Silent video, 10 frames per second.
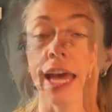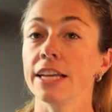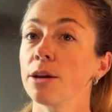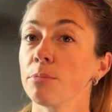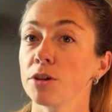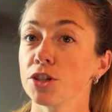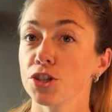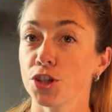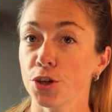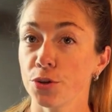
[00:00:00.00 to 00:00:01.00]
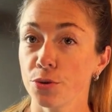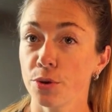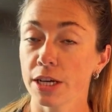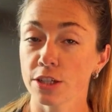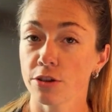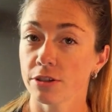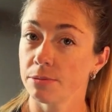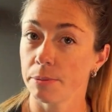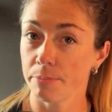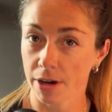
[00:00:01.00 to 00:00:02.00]
Number two is going to be
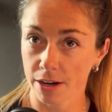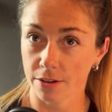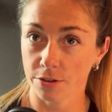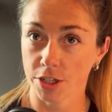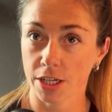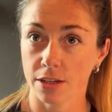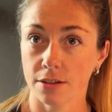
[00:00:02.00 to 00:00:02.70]
body lotion.